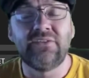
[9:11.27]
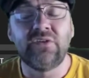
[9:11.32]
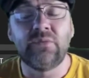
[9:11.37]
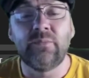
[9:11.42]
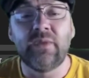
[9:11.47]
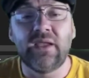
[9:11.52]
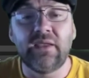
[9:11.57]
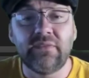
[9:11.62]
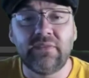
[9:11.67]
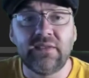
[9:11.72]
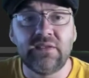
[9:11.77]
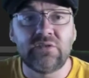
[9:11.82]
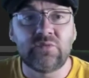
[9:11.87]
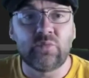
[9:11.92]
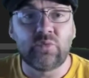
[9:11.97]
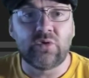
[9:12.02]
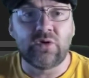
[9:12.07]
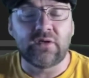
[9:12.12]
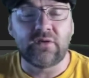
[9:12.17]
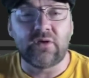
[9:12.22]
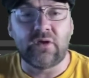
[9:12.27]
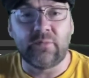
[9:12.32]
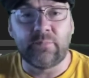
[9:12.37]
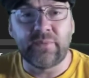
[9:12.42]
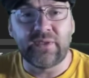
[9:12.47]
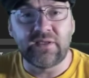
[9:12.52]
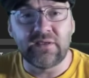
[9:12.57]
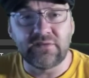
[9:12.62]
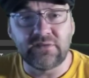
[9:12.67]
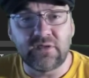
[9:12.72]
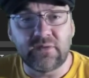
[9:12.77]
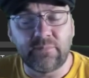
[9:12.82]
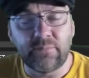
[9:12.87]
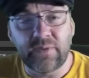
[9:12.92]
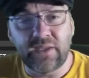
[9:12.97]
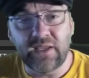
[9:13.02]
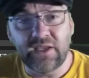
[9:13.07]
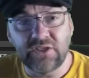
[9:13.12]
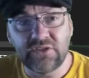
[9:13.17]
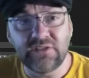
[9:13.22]
make these work, because our
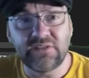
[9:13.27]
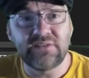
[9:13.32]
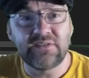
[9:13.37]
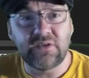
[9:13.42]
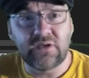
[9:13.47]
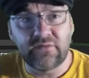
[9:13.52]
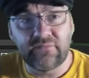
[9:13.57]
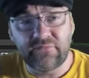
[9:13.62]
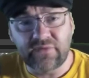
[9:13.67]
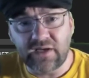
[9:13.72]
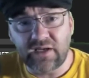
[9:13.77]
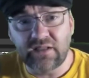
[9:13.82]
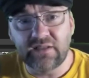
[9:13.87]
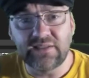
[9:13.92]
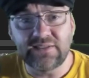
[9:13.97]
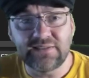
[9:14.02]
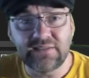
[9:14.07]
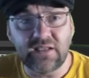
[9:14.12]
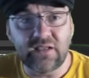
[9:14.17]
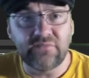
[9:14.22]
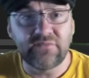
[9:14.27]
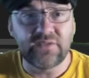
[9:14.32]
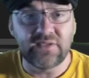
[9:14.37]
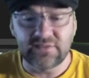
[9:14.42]
page, our file itself